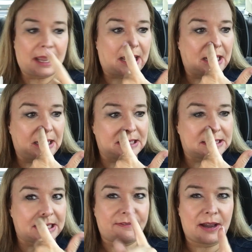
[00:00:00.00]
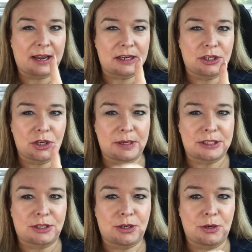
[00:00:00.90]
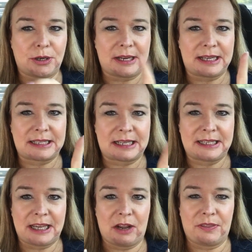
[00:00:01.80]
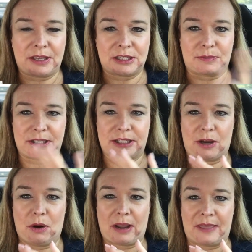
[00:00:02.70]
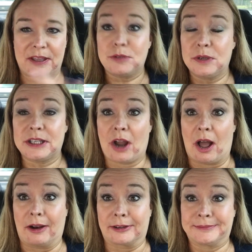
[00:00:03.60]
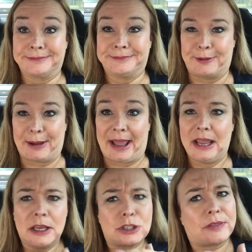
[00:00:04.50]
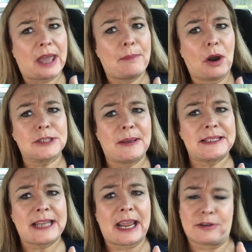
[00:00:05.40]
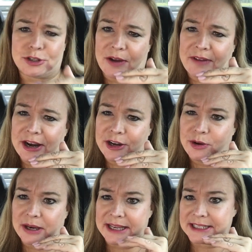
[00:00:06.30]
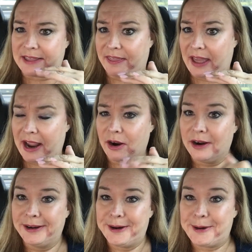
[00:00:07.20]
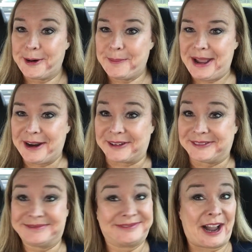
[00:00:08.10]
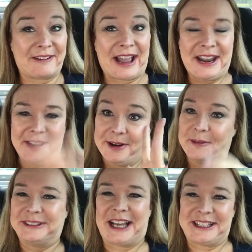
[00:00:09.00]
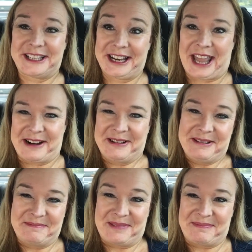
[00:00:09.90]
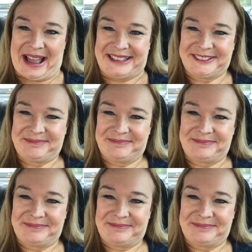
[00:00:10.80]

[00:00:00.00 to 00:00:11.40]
And let's see if I can do as good as I done on this one. So, okay, this one was a dollar. Okay, so that marks my standard. So I've got to do at least there or better. Alrighty, we'll talk to you later. Bye-bye.